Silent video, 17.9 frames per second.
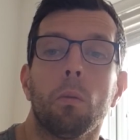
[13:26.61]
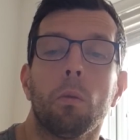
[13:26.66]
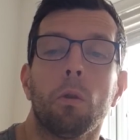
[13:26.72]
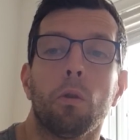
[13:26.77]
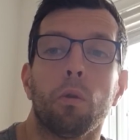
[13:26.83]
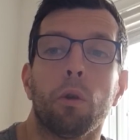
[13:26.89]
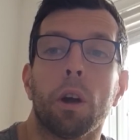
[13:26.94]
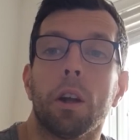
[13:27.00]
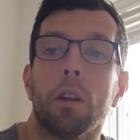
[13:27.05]

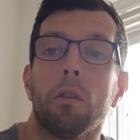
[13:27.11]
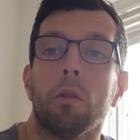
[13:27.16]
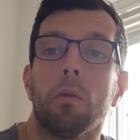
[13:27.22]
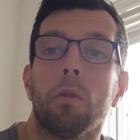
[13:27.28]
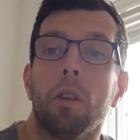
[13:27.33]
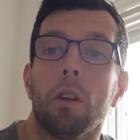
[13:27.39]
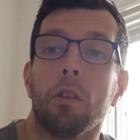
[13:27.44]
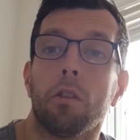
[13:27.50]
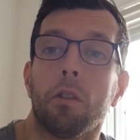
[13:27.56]
grades of
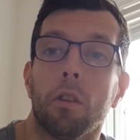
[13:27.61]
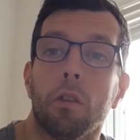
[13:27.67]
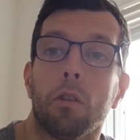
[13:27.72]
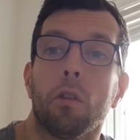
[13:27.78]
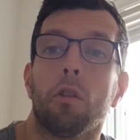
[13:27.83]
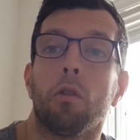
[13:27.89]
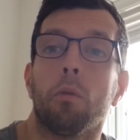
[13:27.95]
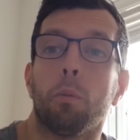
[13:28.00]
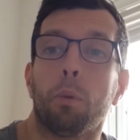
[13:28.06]
distance,
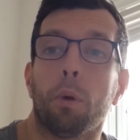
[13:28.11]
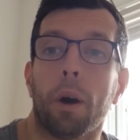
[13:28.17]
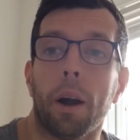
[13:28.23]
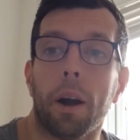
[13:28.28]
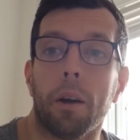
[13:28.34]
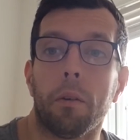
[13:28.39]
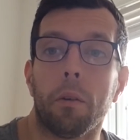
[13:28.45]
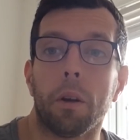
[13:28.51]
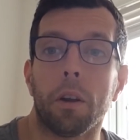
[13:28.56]
such as
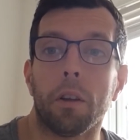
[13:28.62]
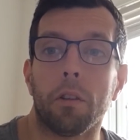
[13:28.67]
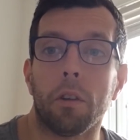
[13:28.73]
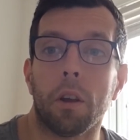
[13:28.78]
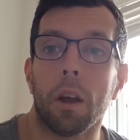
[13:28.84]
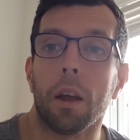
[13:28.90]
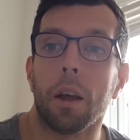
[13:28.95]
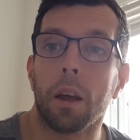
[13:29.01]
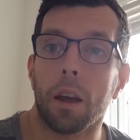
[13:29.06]
prairies,
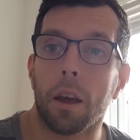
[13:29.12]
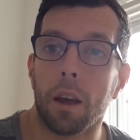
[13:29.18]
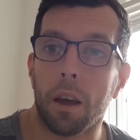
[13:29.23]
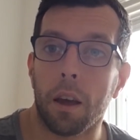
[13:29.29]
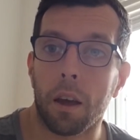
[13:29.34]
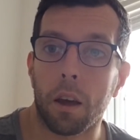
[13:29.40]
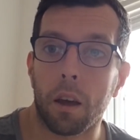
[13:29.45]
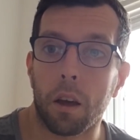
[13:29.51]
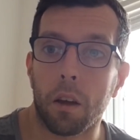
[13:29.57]

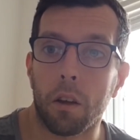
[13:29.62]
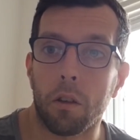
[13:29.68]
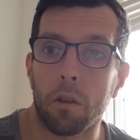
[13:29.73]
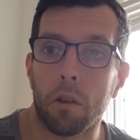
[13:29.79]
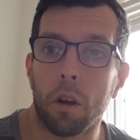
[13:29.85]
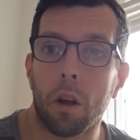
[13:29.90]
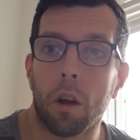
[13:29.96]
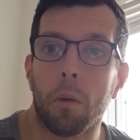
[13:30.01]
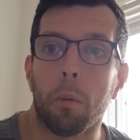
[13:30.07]
acres,
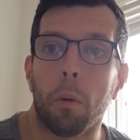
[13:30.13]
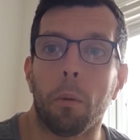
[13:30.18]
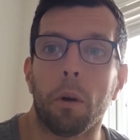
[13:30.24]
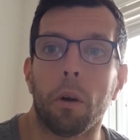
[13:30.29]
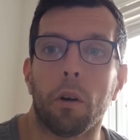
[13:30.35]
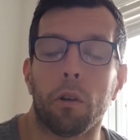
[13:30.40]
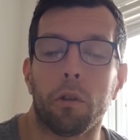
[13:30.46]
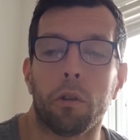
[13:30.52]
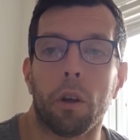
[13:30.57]
but we
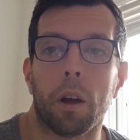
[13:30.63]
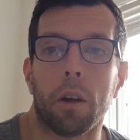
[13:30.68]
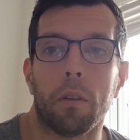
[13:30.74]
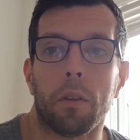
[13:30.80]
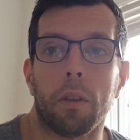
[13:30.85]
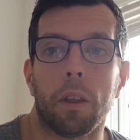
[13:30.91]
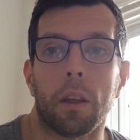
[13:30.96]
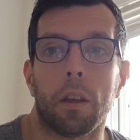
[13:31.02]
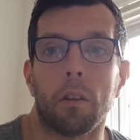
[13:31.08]
also have
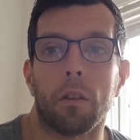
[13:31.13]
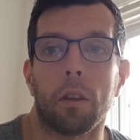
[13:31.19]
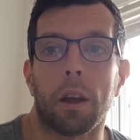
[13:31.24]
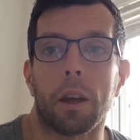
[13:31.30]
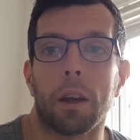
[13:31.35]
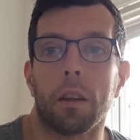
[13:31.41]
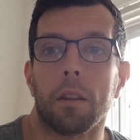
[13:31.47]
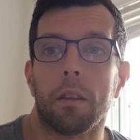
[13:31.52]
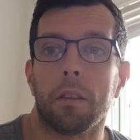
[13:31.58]
things
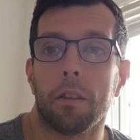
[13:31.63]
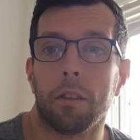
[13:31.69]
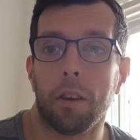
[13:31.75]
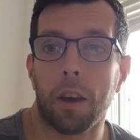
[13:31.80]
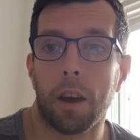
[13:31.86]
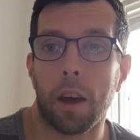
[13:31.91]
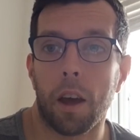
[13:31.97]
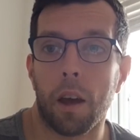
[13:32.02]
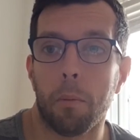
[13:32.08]
like
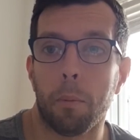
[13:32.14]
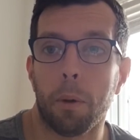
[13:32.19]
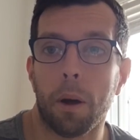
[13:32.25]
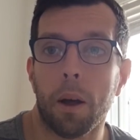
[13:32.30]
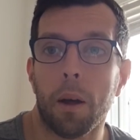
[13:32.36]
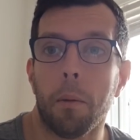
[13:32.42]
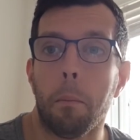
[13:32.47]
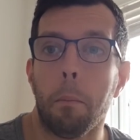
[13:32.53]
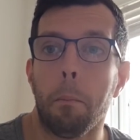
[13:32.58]
tape,
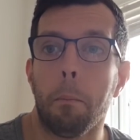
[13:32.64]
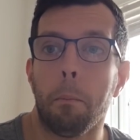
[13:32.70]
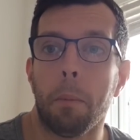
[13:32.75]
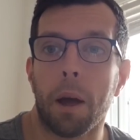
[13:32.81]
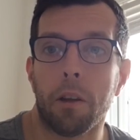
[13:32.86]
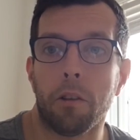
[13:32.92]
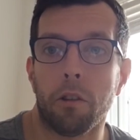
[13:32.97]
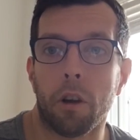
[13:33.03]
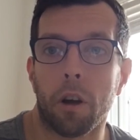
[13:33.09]

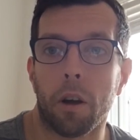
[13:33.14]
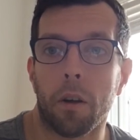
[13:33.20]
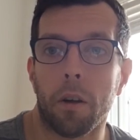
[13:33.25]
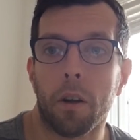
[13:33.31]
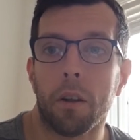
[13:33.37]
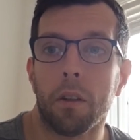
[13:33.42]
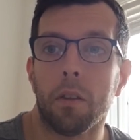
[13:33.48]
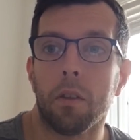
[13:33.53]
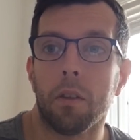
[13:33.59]
measure,
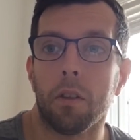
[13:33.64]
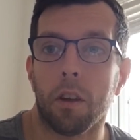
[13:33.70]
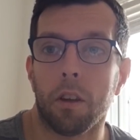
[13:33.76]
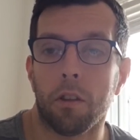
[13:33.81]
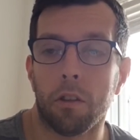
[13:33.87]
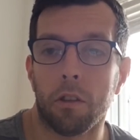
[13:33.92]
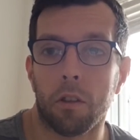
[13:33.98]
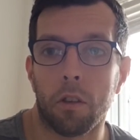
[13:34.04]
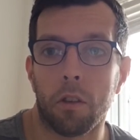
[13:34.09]

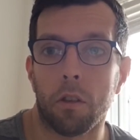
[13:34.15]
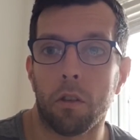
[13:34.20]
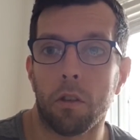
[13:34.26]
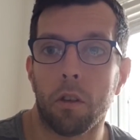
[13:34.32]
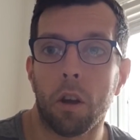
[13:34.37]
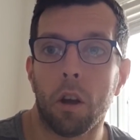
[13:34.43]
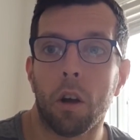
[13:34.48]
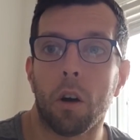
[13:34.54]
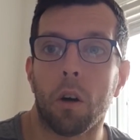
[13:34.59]
distance.
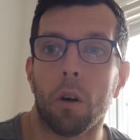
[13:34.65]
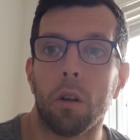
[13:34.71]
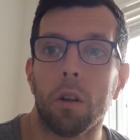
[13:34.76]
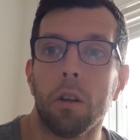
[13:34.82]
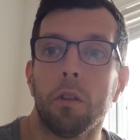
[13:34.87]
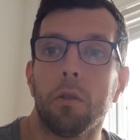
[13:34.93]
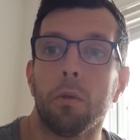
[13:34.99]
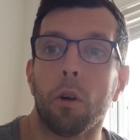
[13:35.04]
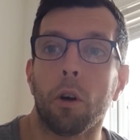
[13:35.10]
All
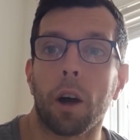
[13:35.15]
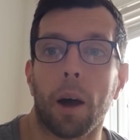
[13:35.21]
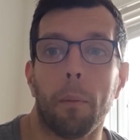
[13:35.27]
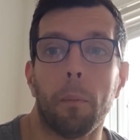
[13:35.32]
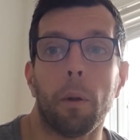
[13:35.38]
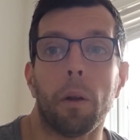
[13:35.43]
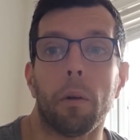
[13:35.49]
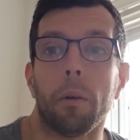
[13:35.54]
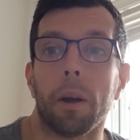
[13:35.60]
this
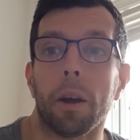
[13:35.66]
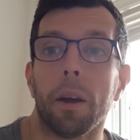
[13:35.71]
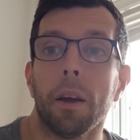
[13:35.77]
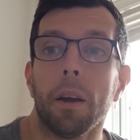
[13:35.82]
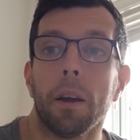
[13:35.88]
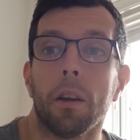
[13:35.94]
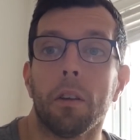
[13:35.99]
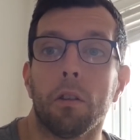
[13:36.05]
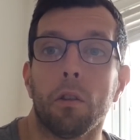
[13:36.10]
vocabulary
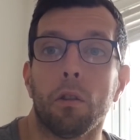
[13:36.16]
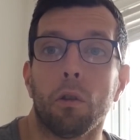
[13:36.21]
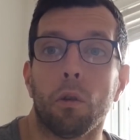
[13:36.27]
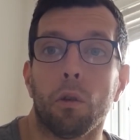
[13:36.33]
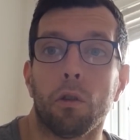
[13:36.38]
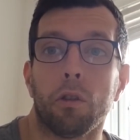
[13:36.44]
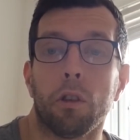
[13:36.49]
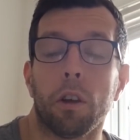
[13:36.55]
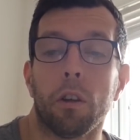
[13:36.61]
is
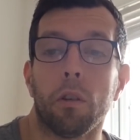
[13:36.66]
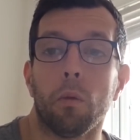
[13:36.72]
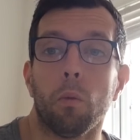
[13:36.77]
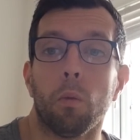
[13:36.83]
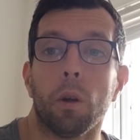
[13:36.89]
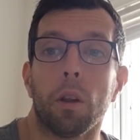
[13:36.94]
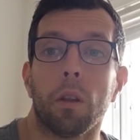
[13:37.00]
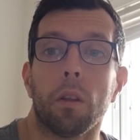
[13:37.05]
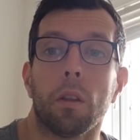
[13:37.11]
associated
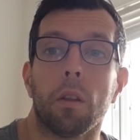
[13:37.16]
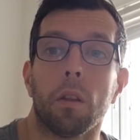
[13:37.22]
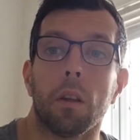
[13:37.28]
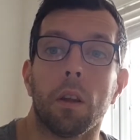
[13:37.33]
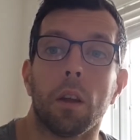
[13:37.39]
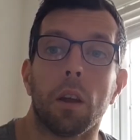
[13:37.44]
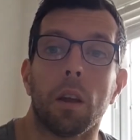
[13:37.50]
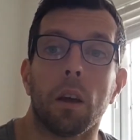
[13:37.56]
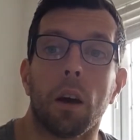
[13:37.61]
with
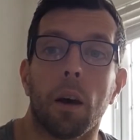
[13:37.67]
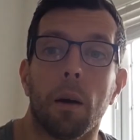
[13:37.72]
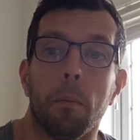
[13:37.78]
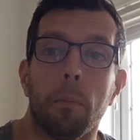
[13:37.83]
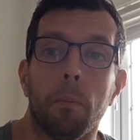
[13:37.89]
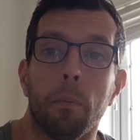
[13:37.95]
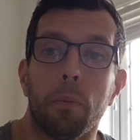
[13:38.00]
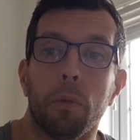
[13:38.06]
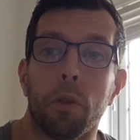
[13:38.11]
the
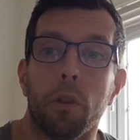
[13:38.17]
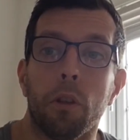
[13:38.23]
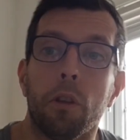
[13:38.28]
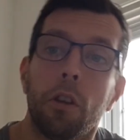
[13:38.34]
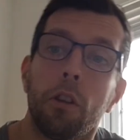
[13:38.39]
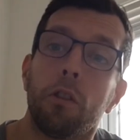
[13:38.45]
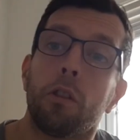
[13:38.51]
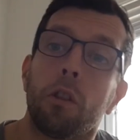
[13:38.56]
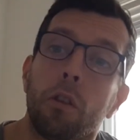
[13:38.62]

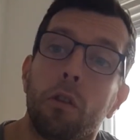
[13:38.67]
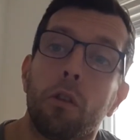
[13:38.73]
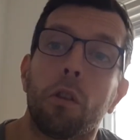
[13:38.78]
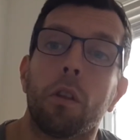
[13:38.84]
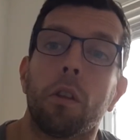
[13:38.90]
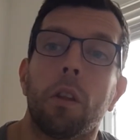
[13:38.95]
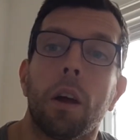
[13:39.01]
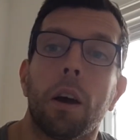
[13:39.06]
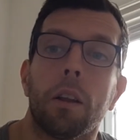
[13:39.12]
distance,
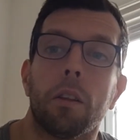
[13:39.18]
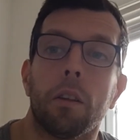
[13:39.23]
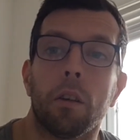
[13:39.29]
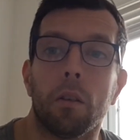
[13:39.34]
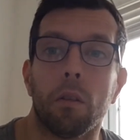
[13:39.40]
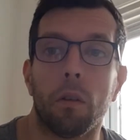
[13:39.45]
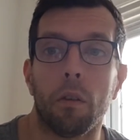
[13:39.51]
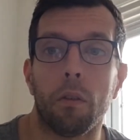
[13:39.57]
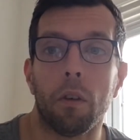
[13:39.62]
the idea
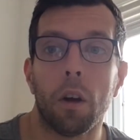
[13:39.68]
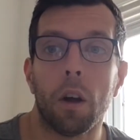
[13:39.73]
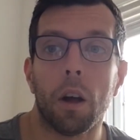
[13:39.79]
of